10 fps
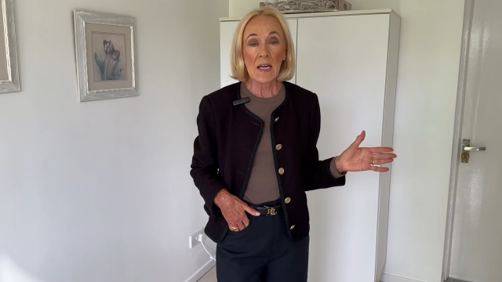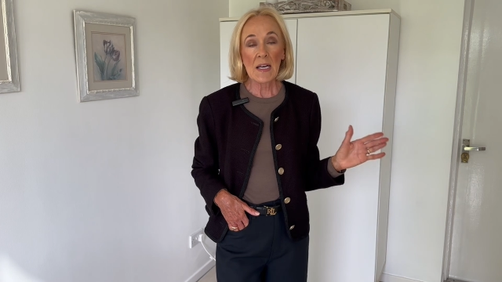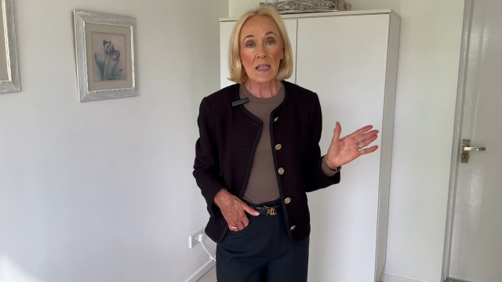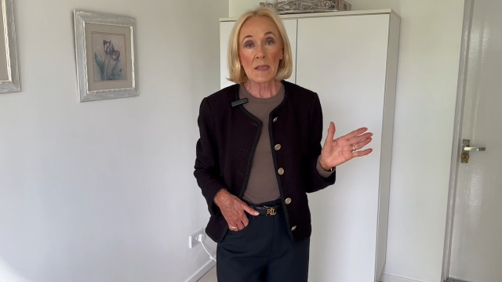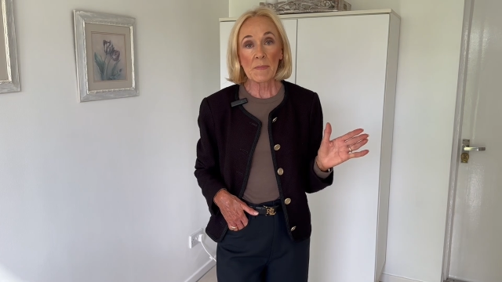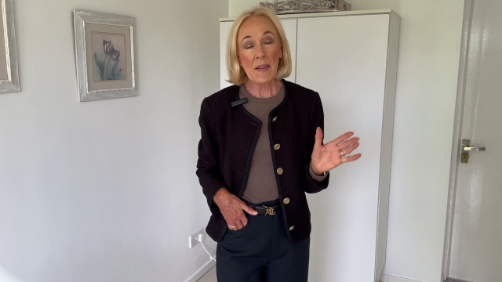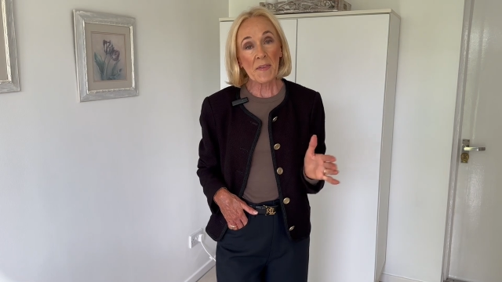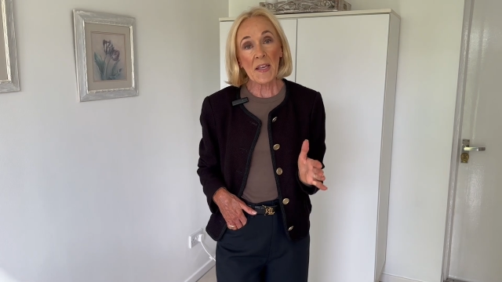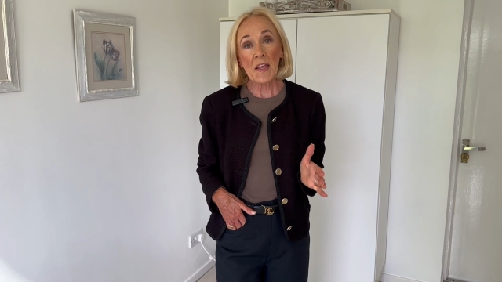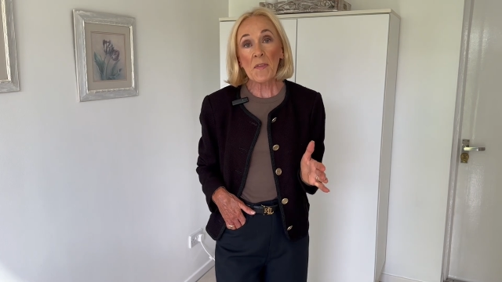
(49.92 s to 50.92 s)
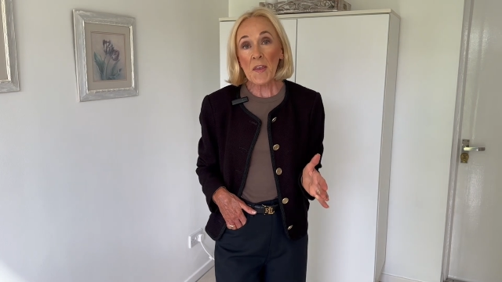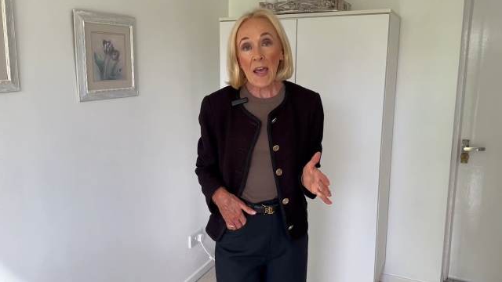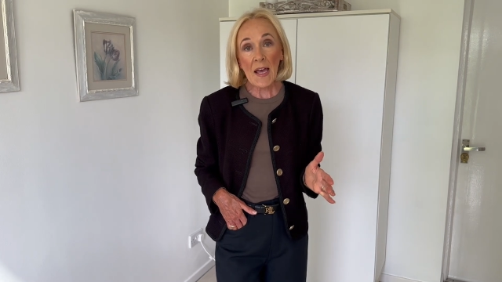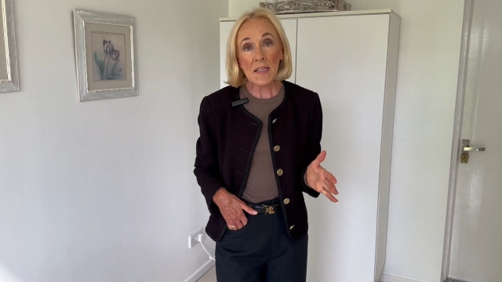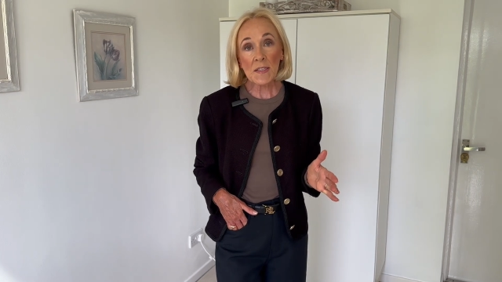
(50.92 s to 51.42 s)
and then at the
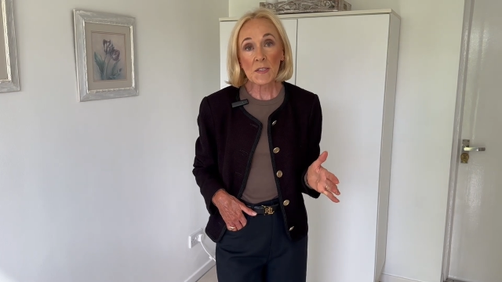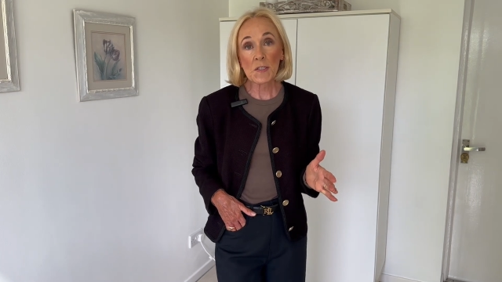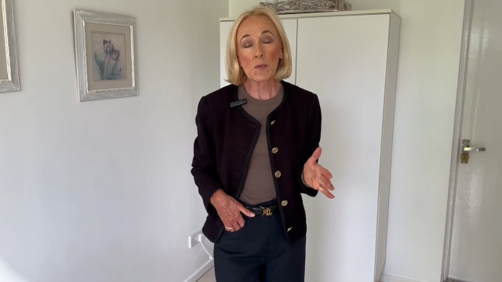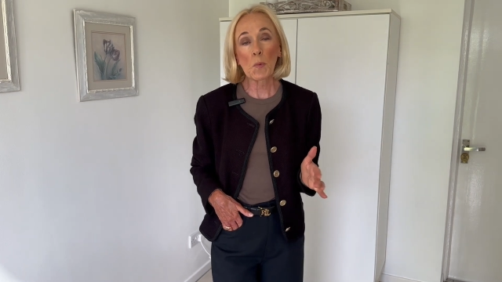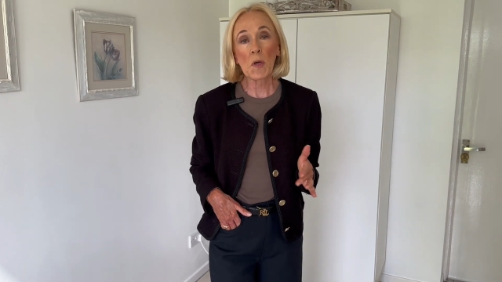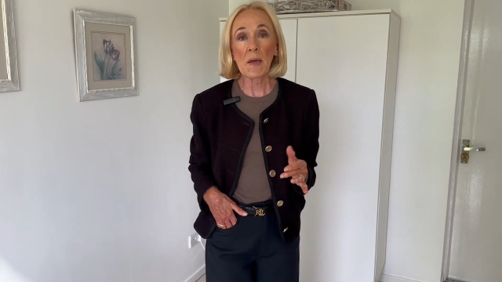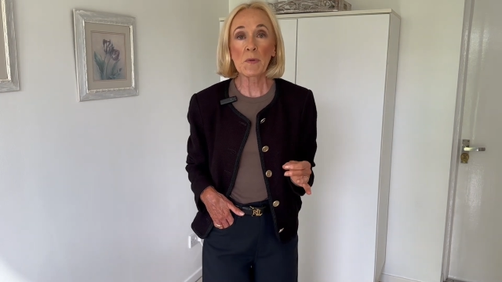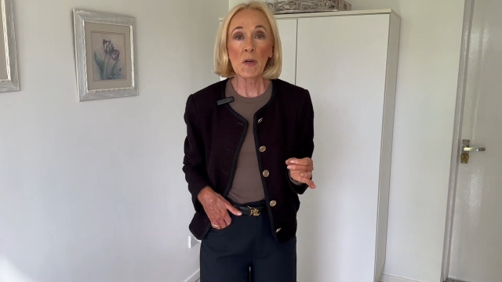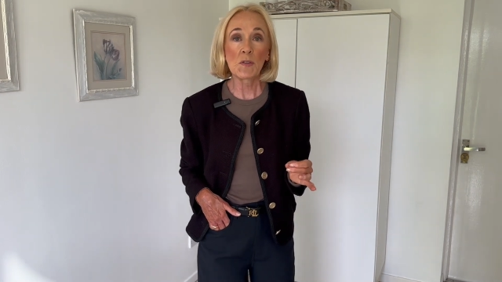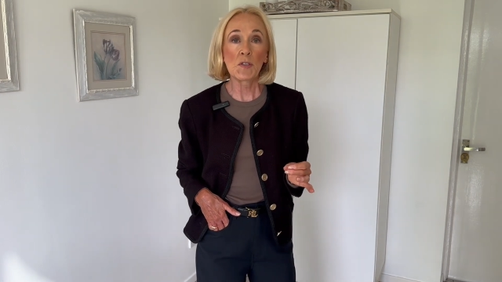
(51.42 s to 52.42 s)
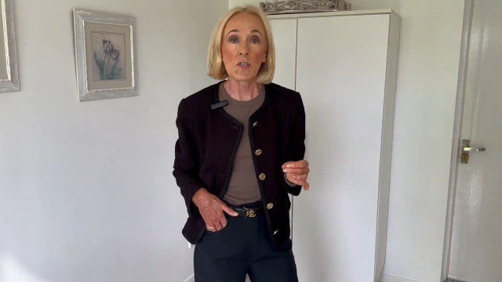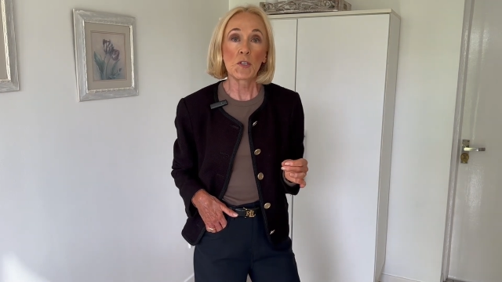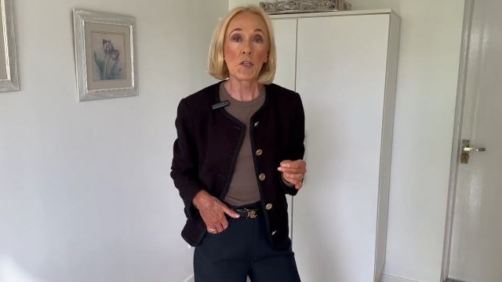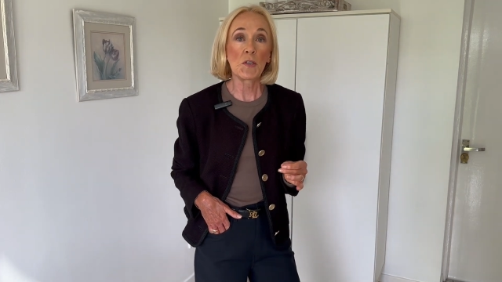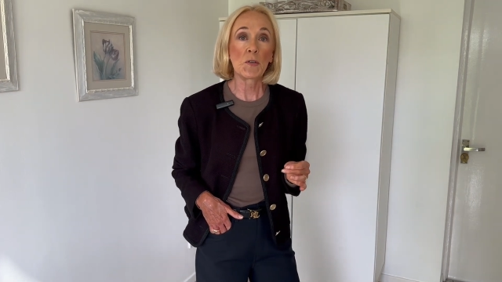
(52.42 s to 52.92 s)
end, what I'm going to
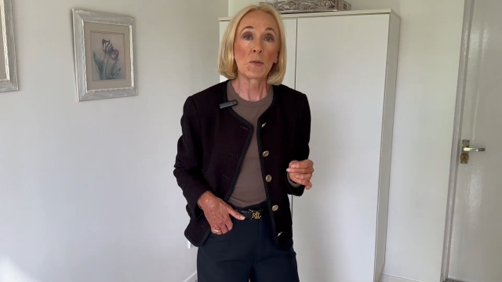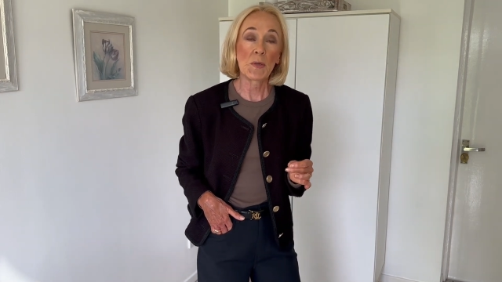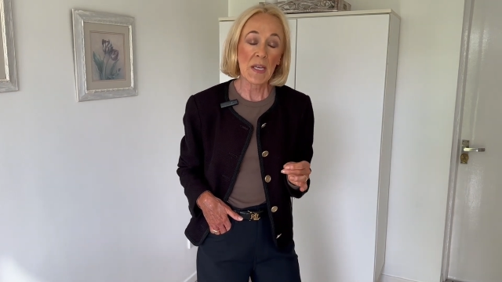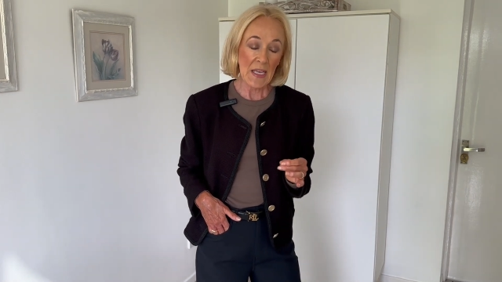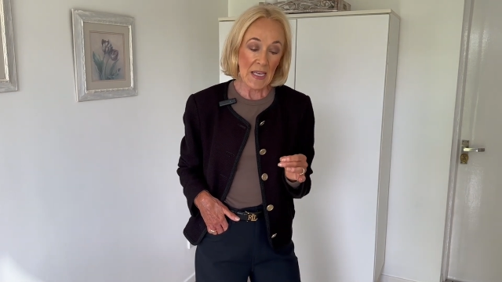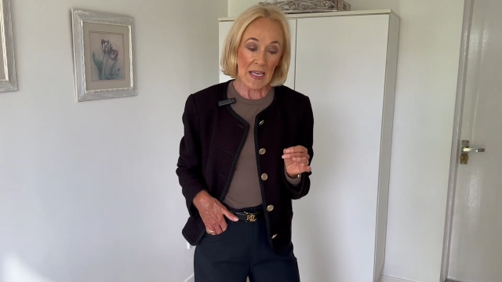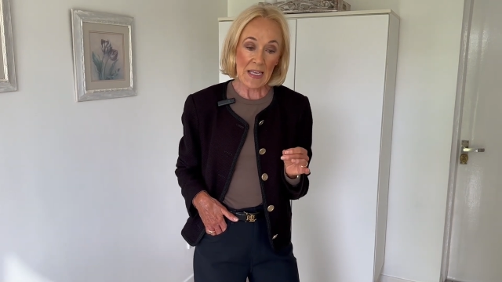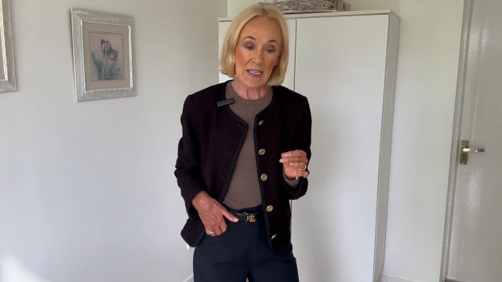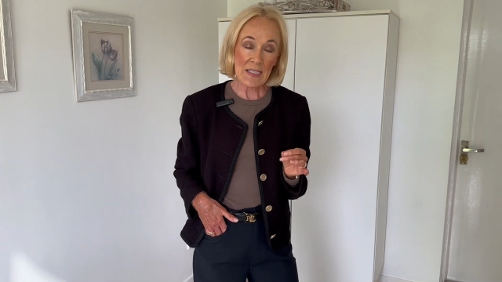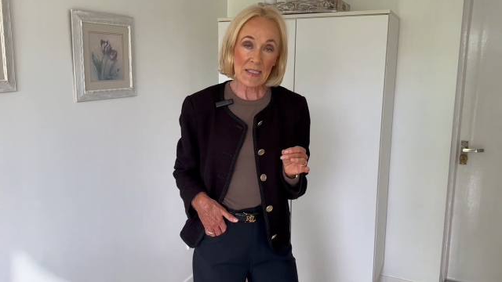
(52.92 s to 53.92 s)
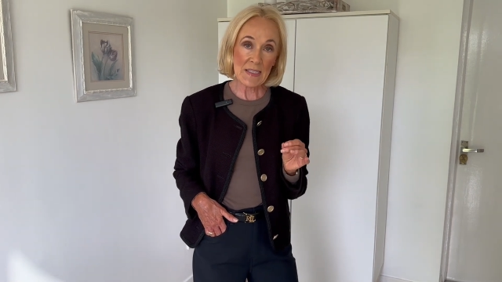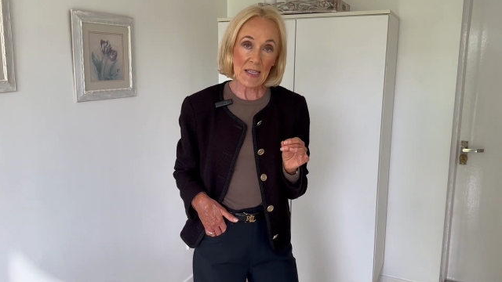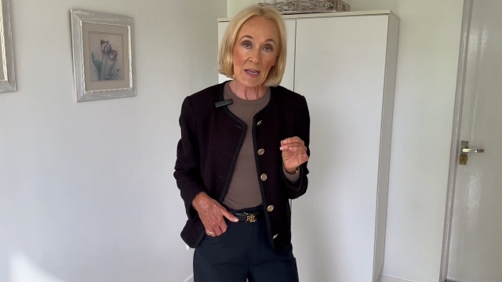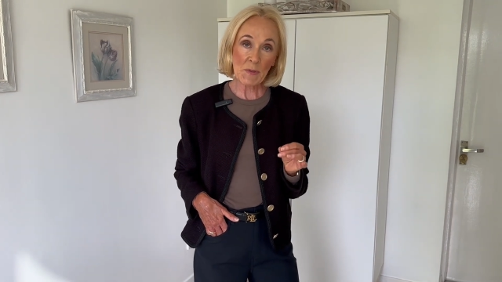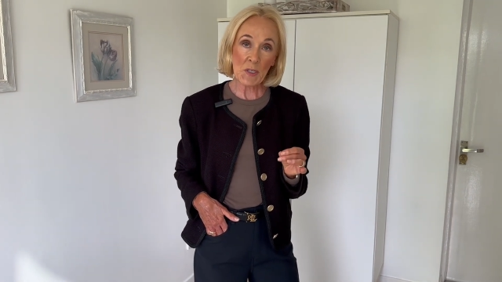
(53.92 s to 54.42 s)
do is
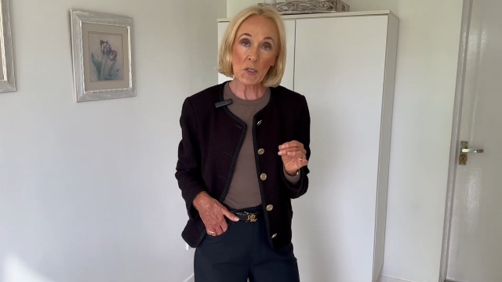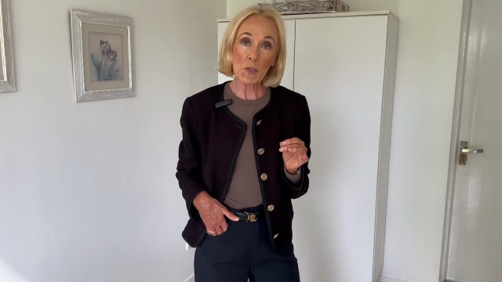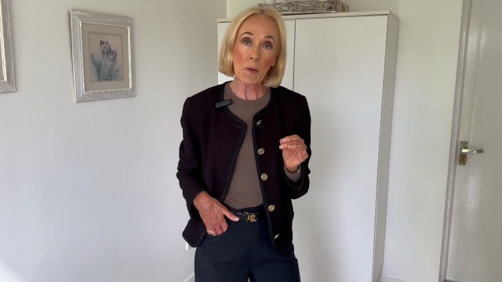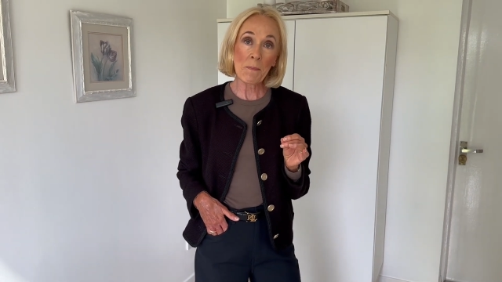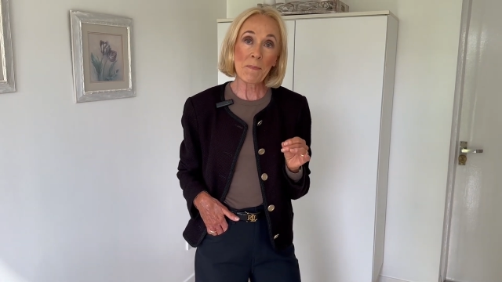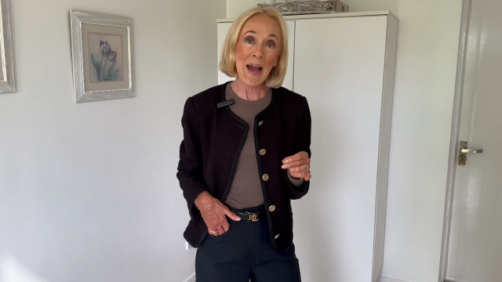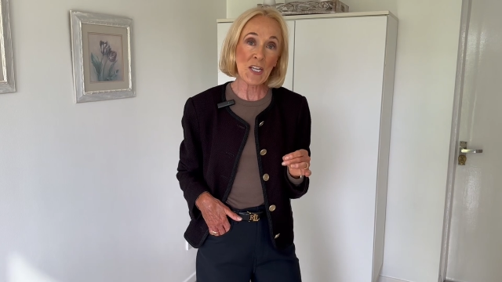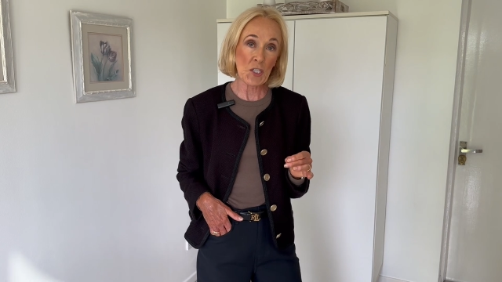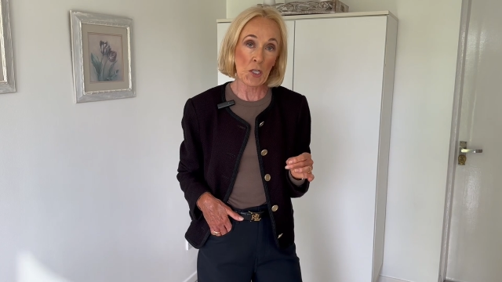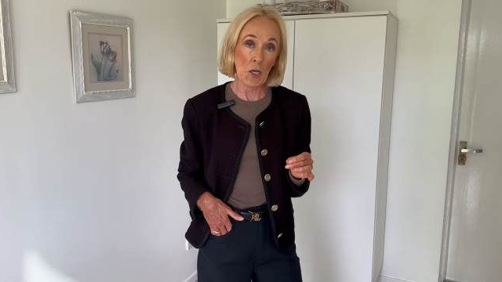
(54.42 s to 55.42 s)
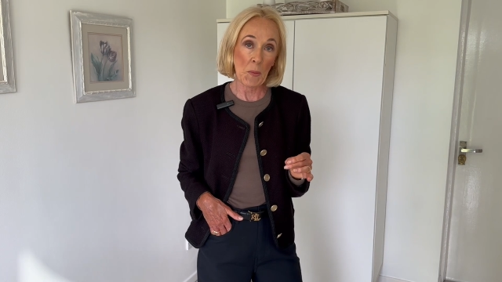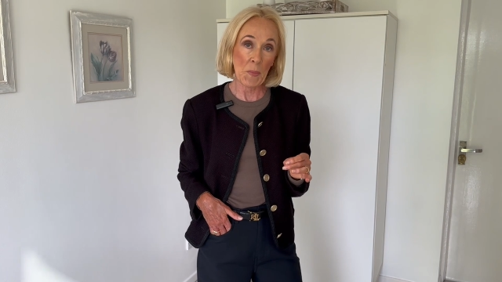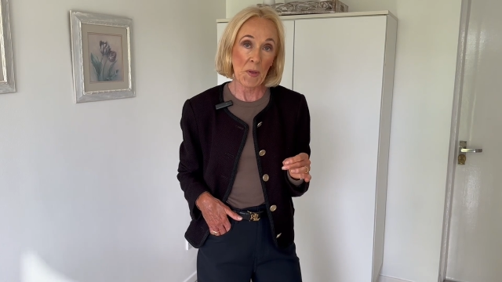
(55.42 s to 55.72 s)
I'm going to do a mashup